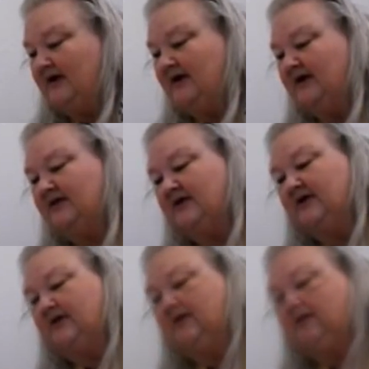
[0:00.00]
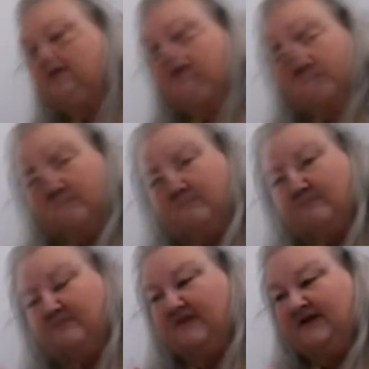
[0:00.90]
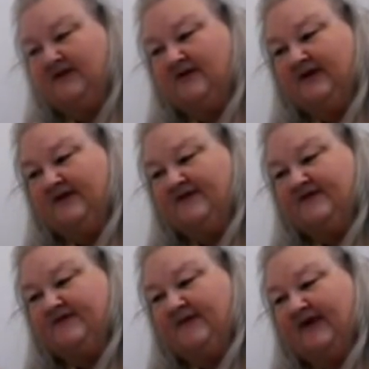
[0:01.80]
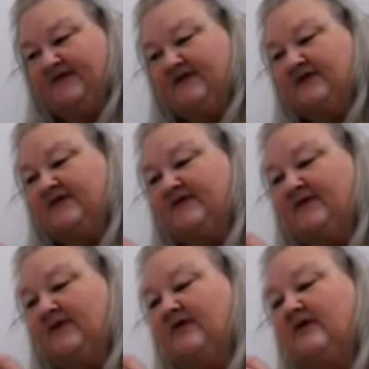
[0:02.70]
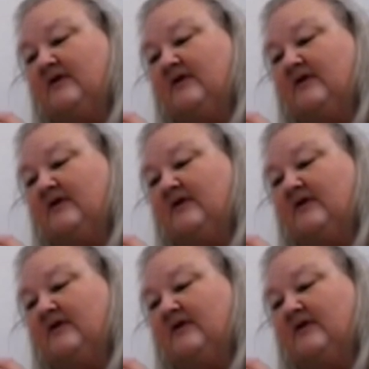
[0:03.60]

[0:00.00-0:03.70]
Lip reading: And there you go. And now he has his passy in his mouth.